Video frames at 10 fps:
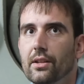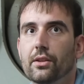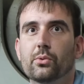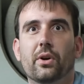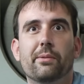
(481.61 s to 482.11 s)
the
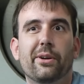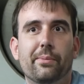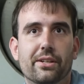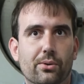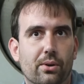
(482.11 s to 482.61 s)
20
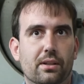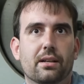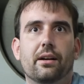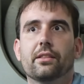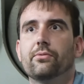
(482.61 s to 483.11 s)
millimeter
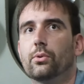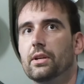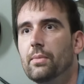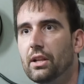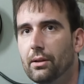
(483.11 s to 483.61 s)
Oerlikon, the 40
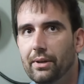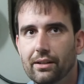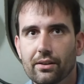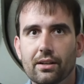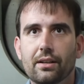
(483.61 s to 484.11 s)

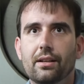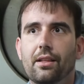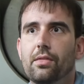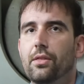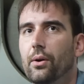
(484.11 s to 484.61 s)
millimeter,
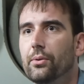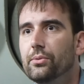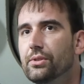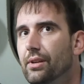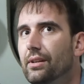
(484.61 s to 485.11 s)

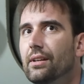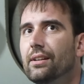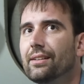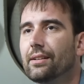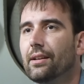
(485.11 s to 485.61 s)
those
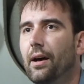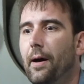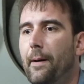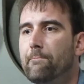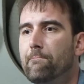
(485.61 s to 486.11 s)

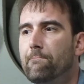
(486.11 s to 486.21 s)
uh,